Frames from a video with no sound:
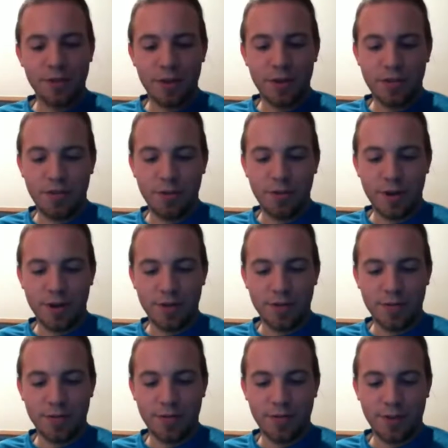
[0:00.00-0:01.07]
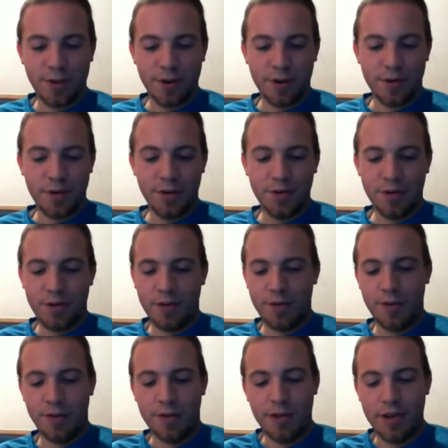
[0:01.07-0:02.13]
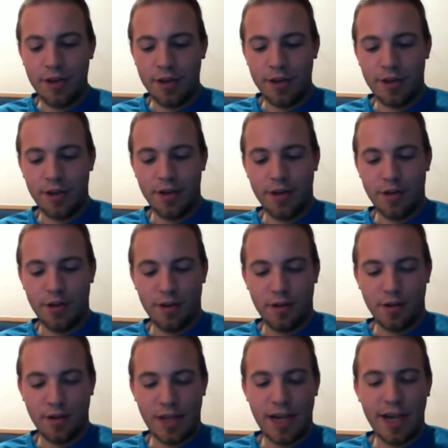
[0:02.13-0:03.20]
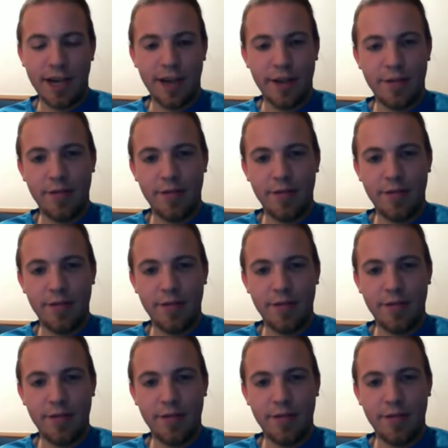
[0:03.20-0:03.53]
issue of, you can lie.